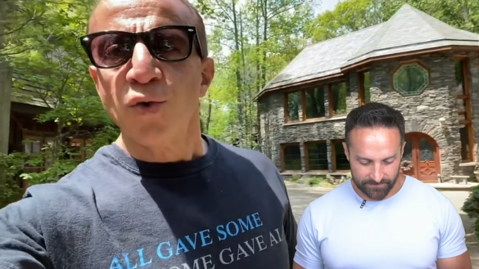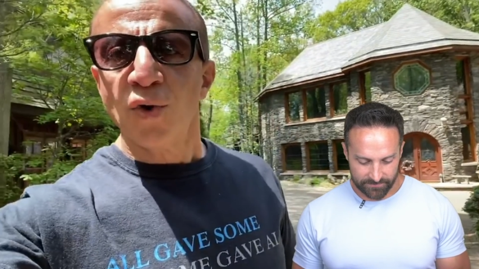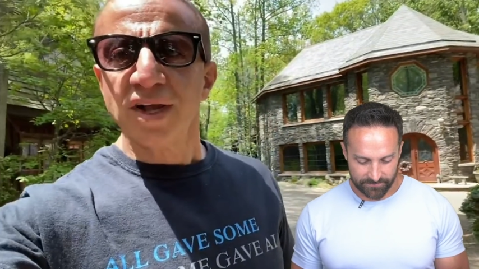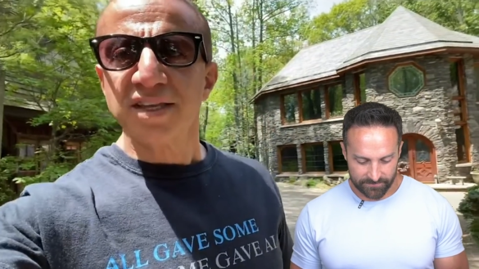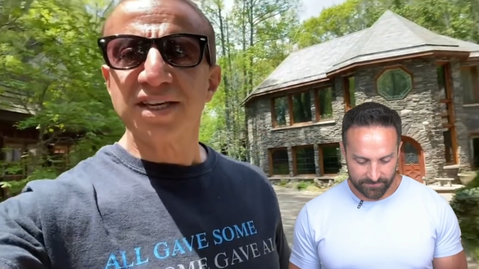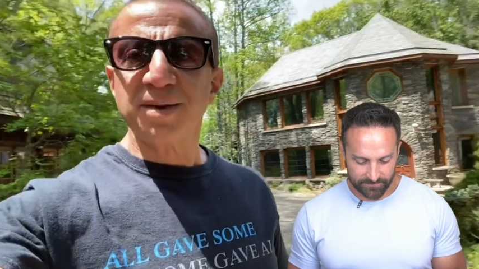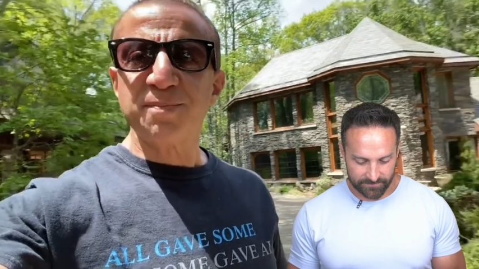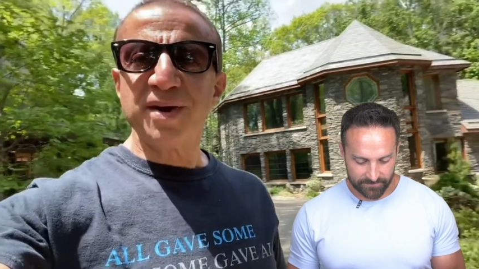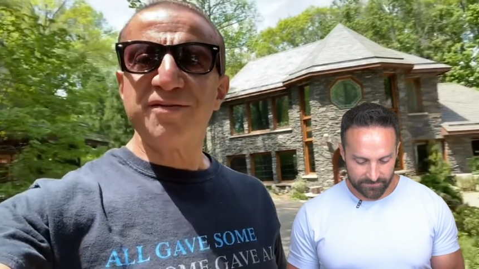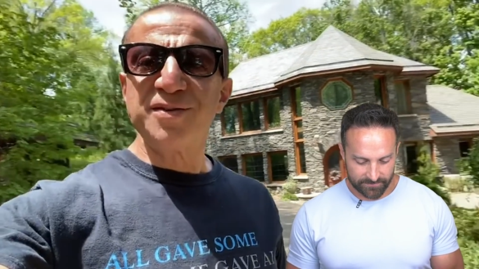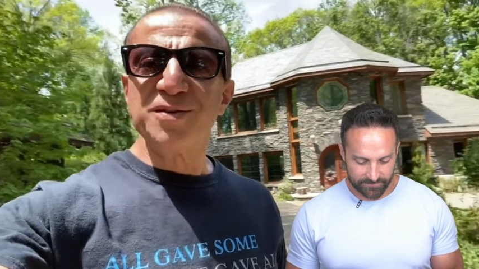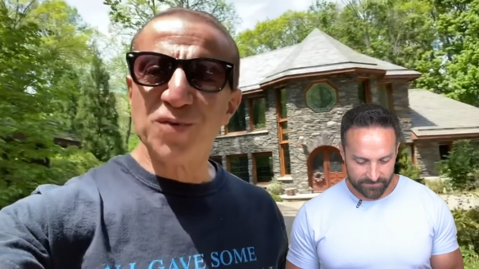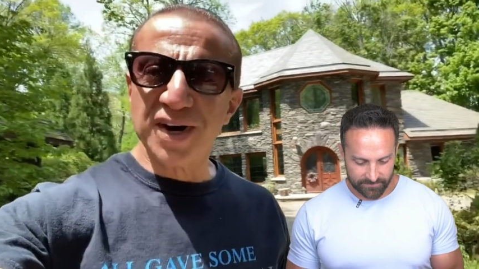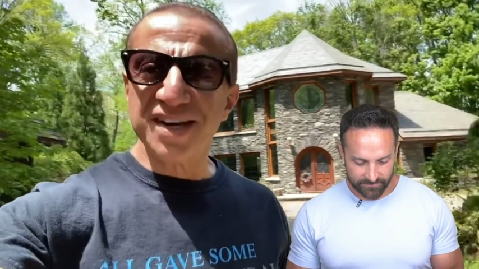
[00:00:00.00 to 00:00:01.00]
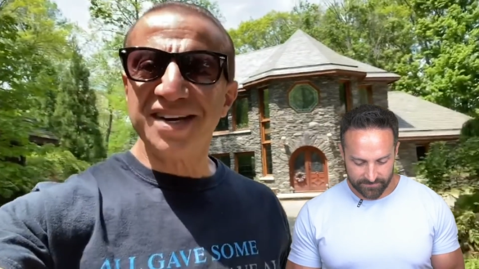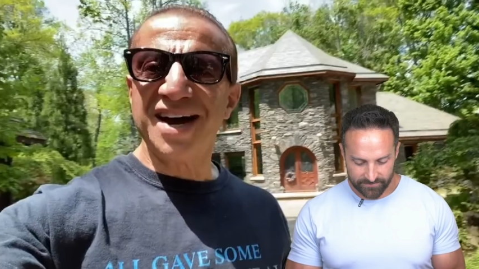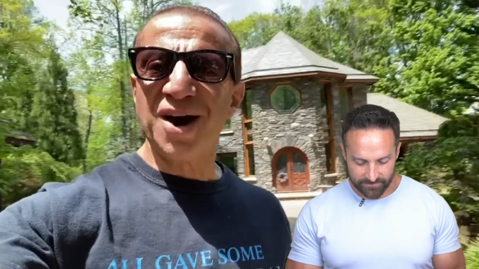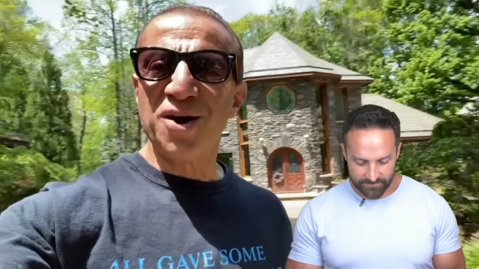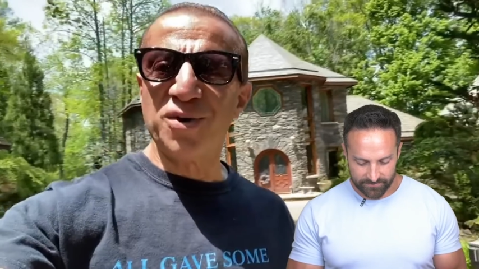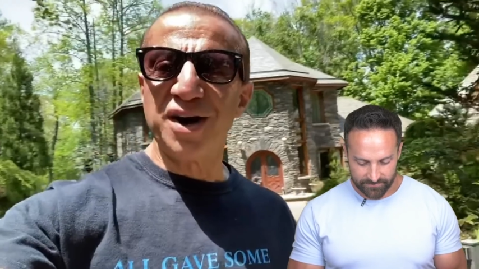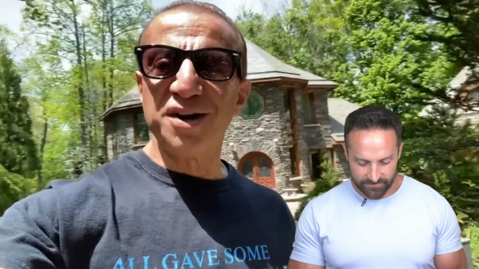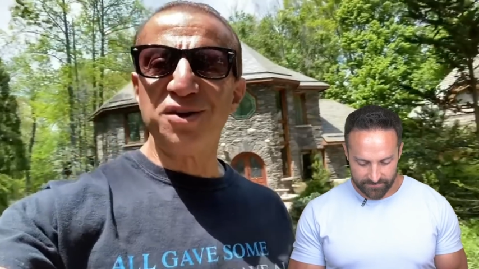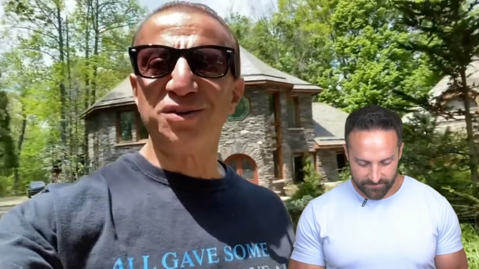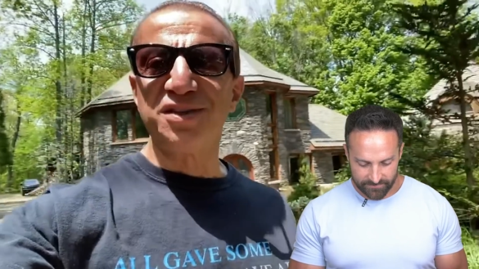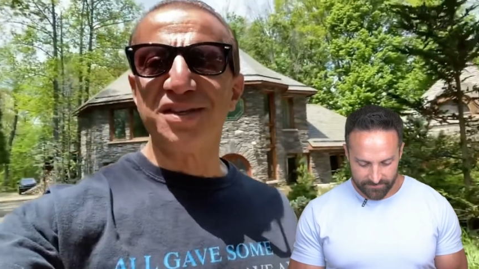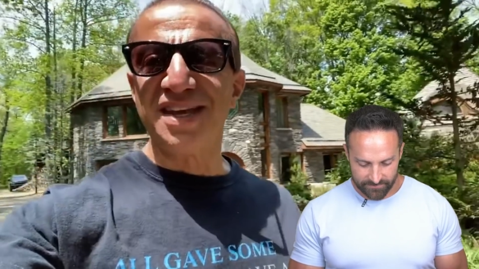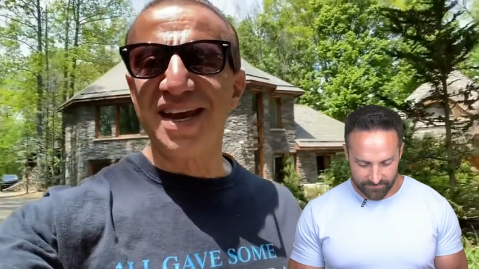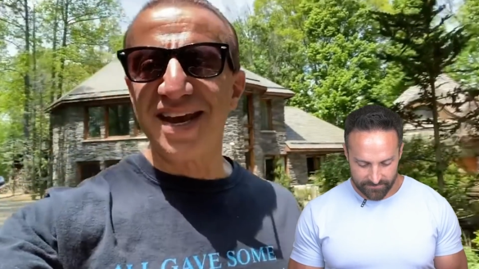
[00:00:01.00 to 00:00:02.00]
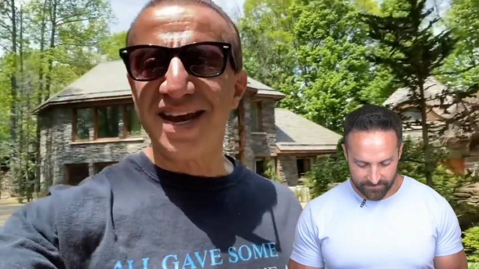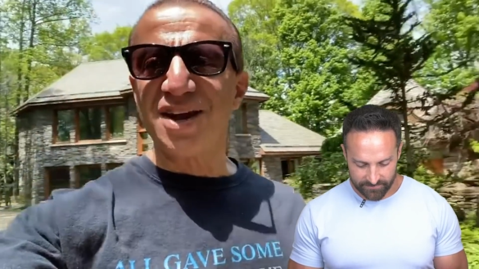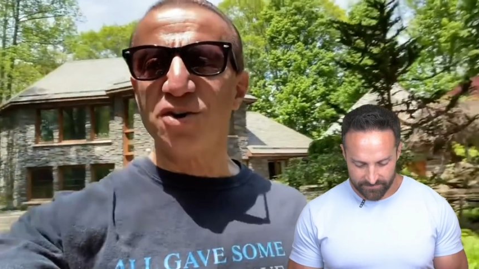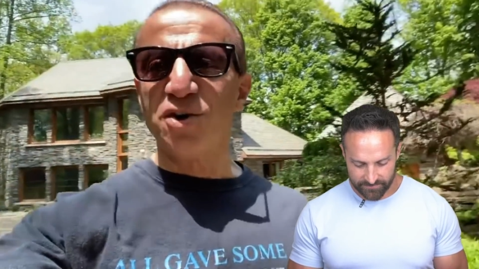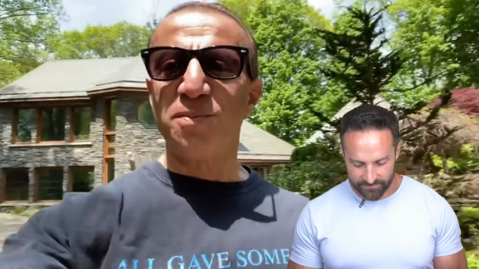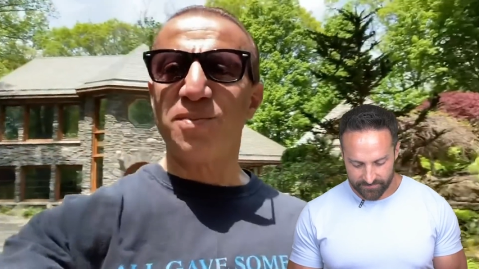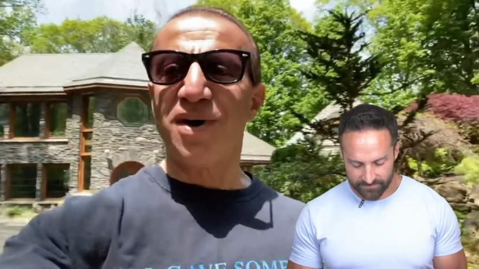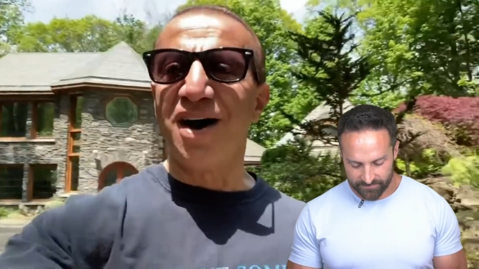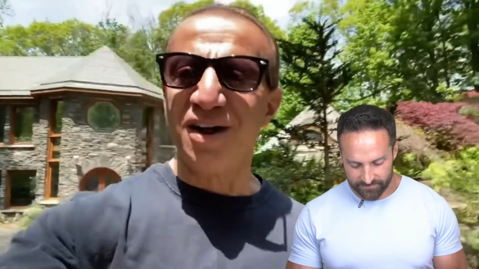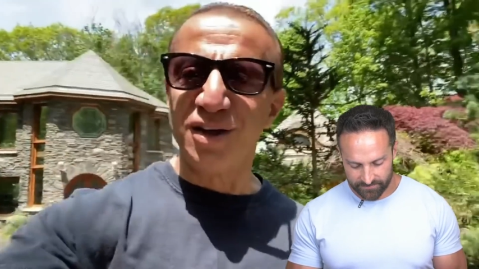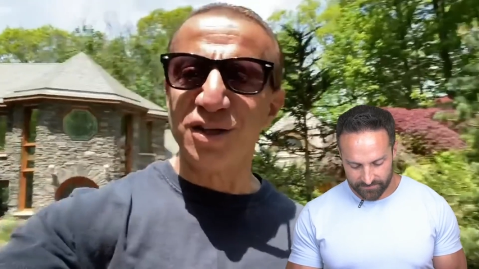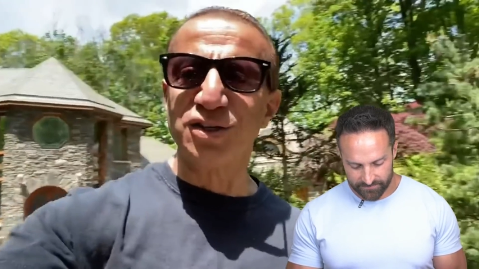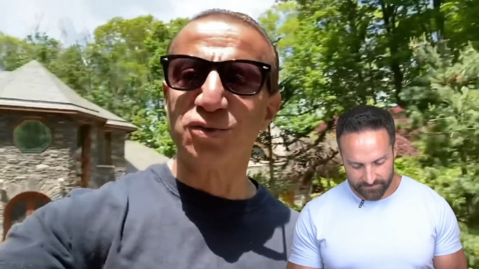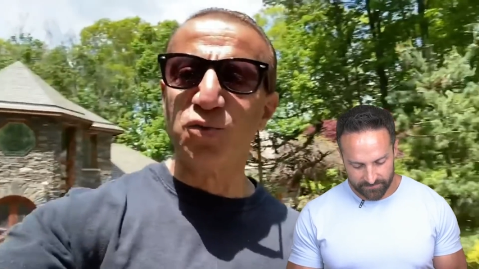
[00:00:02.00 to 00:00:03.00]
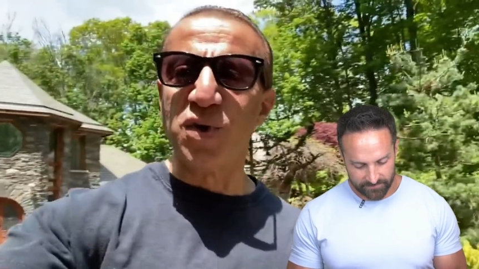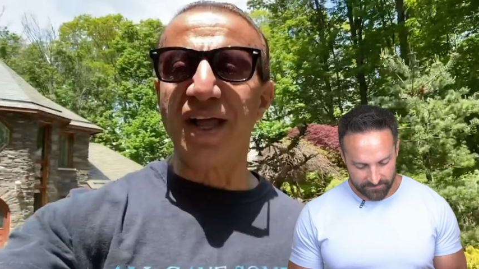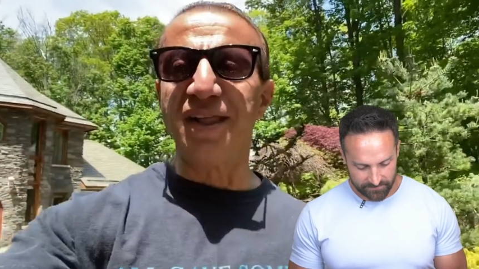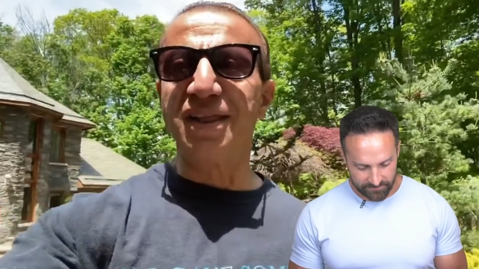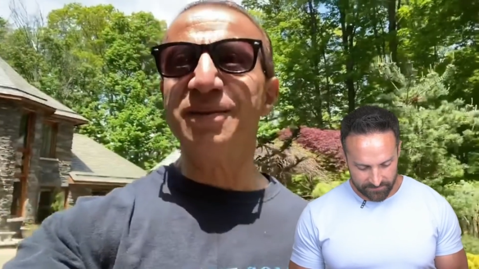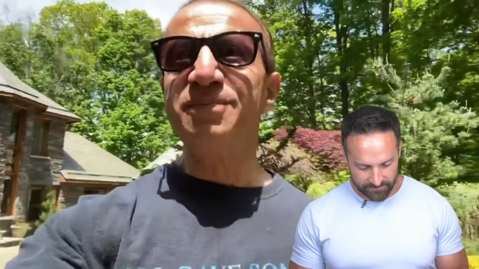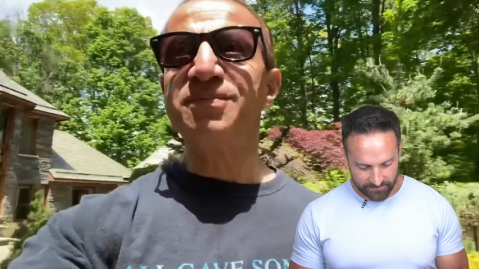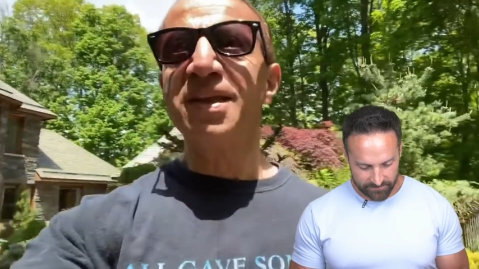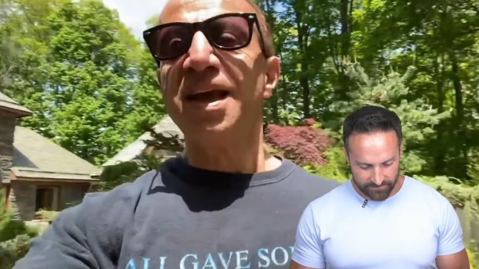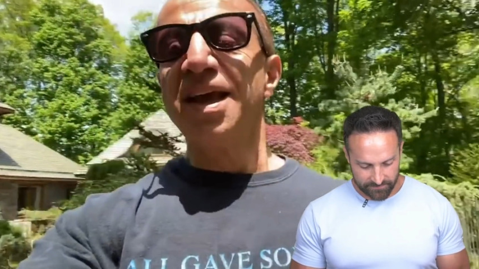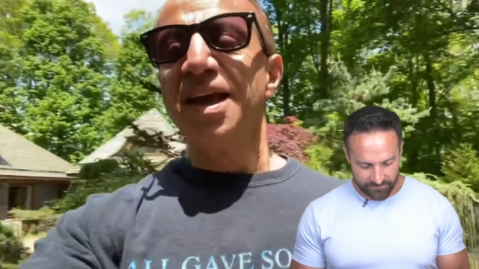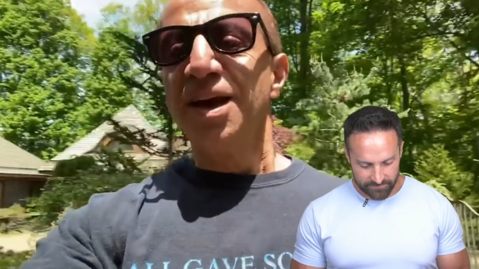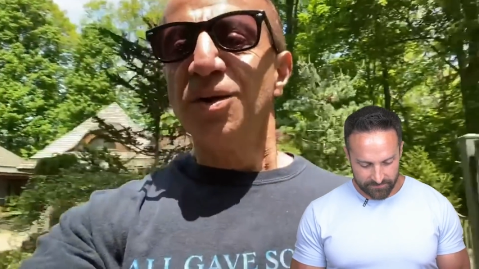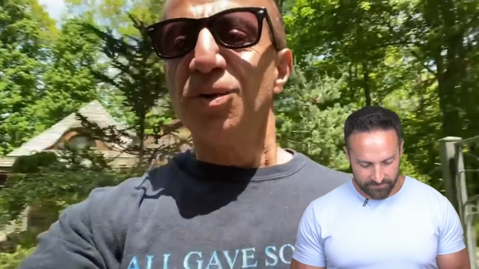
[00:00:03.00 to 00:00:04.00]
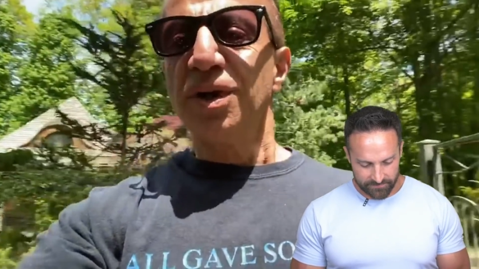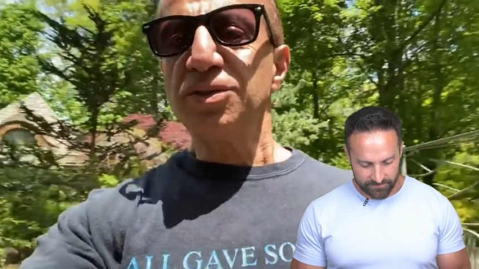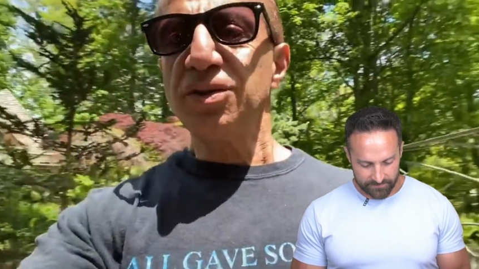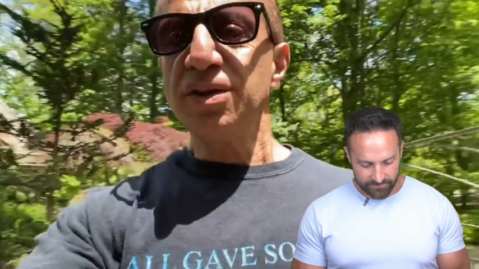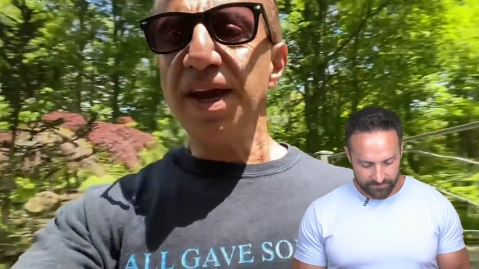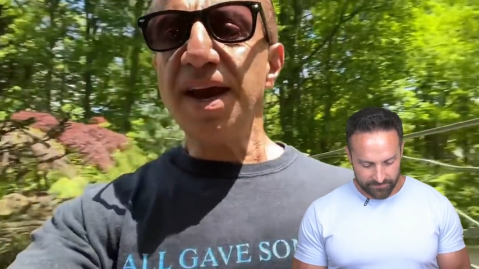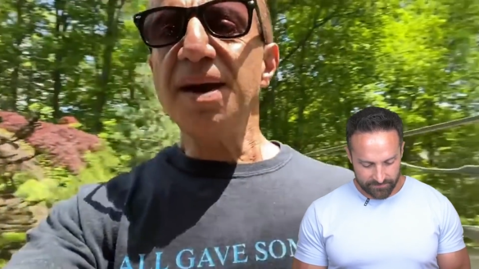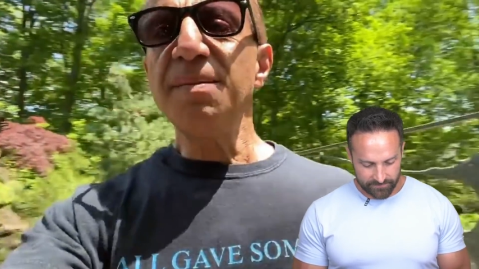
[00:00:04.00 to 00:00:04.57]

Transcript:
Speaker 1: What's up everyone? How are you today? I hope all is well. Well, today